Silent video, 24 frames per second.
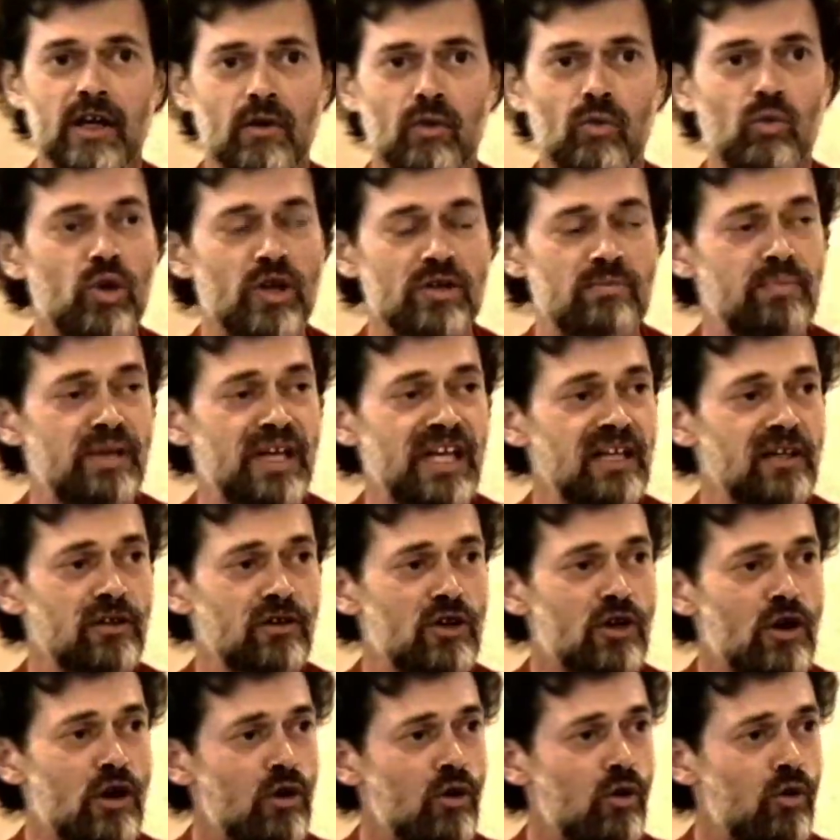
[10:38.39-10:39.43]
would be
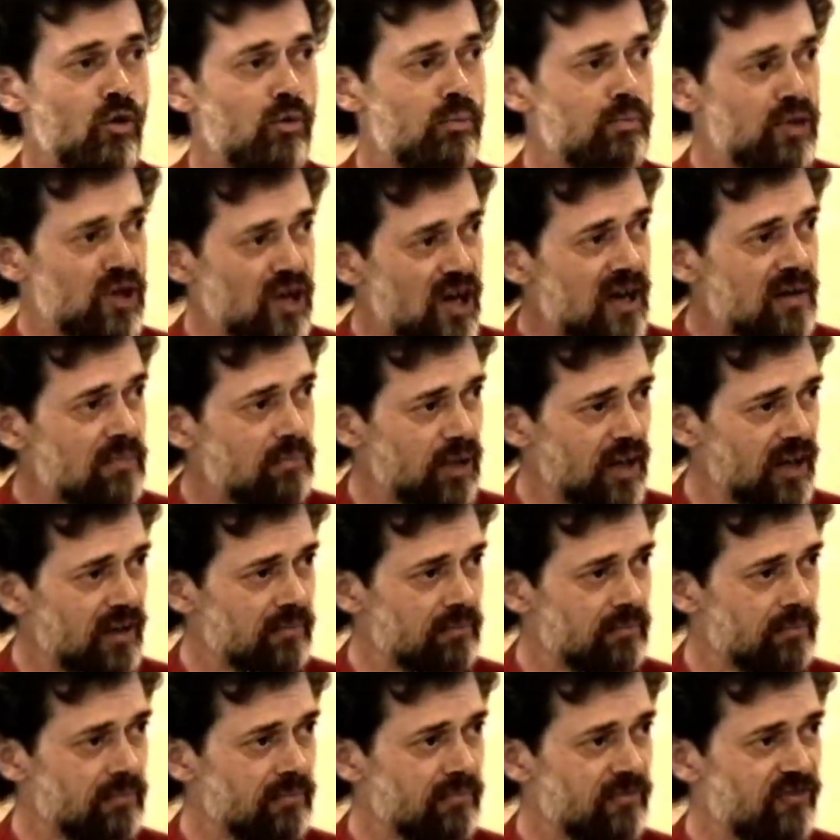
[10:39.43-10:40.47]
no
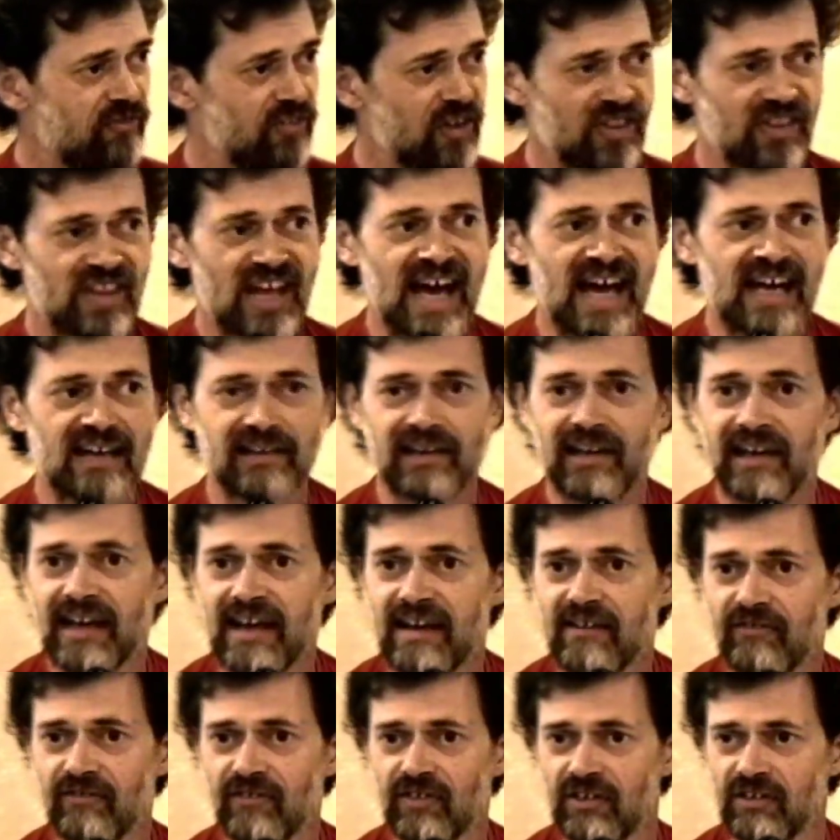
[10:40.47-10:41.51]
problem for that
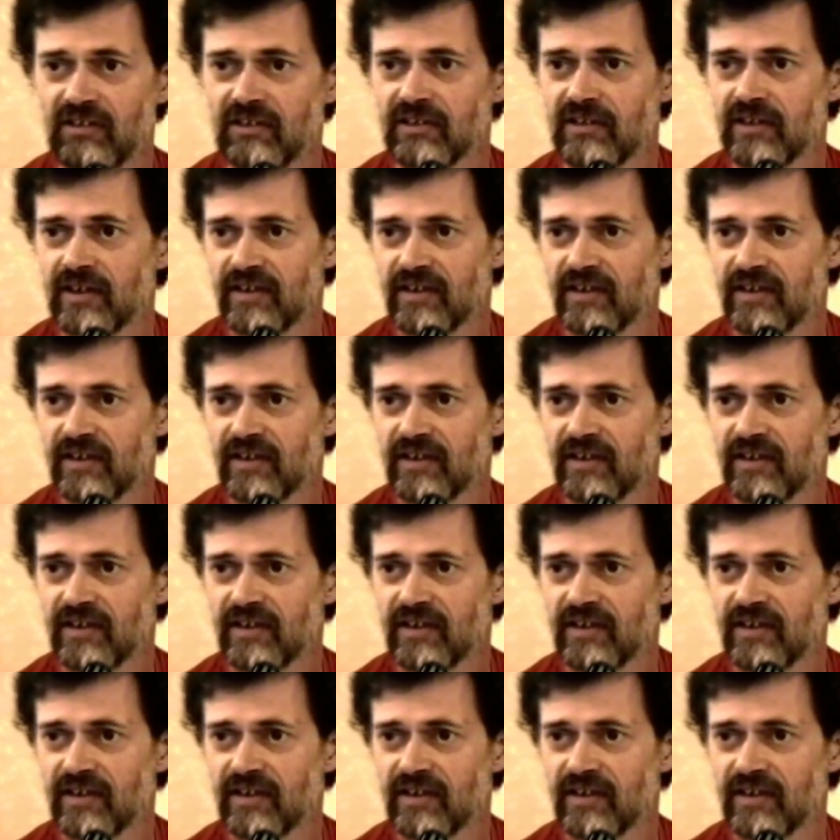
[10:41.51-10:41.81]
level